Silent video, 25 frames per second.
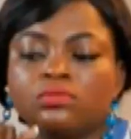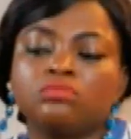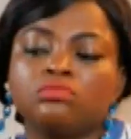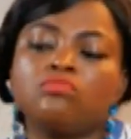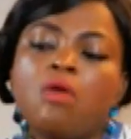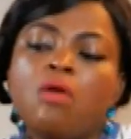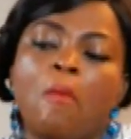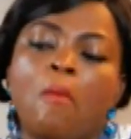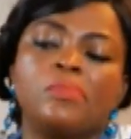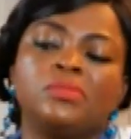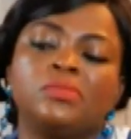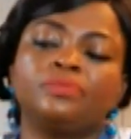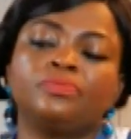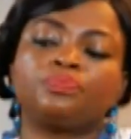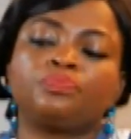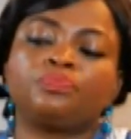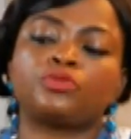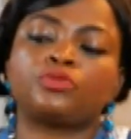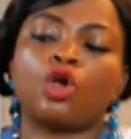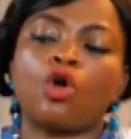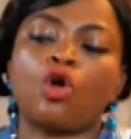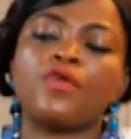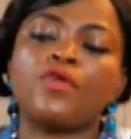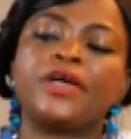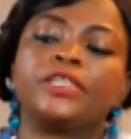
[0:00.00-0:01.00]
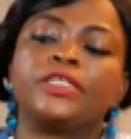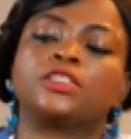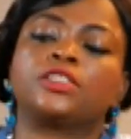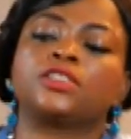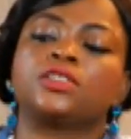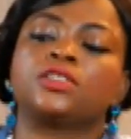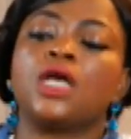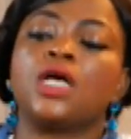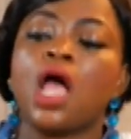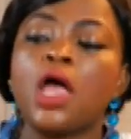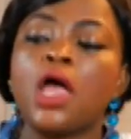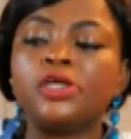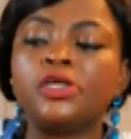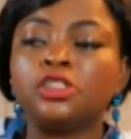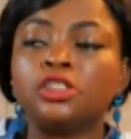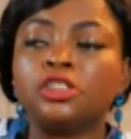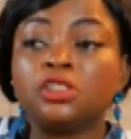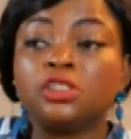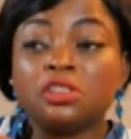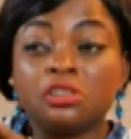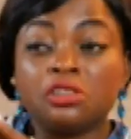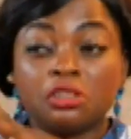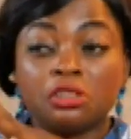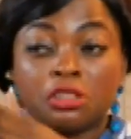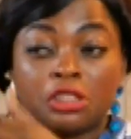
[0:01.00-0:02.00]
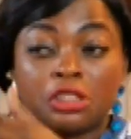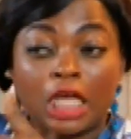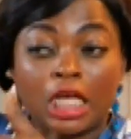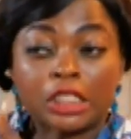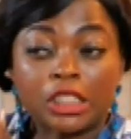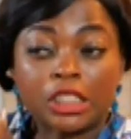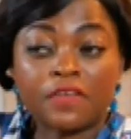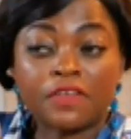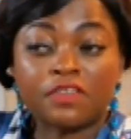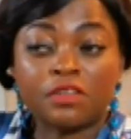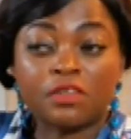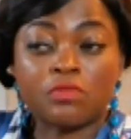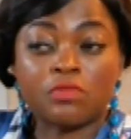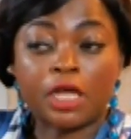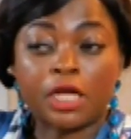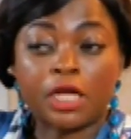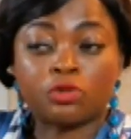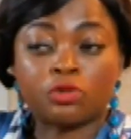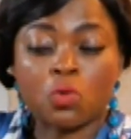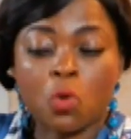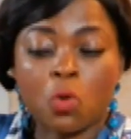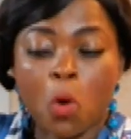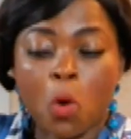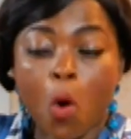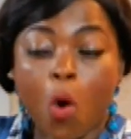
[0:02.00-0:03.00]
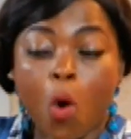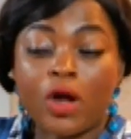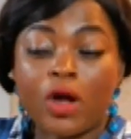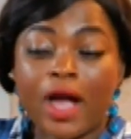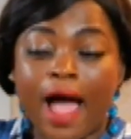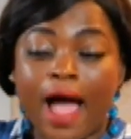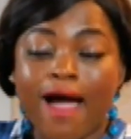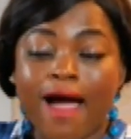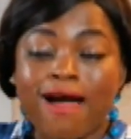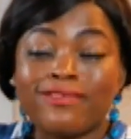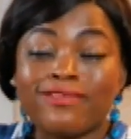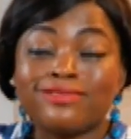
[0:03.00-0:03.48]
No, correct. That serves him right, Oga.